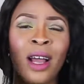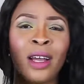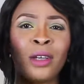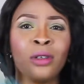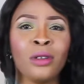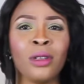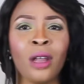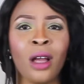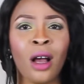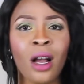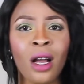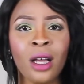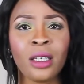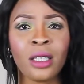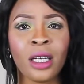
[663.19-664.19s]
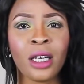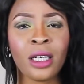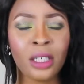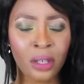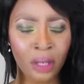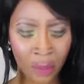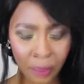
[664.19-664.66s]
I couldn't lock the
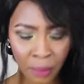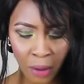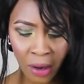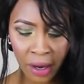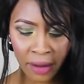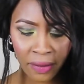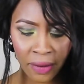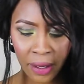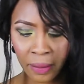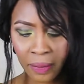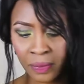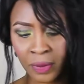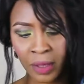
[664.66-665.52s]
under part of it.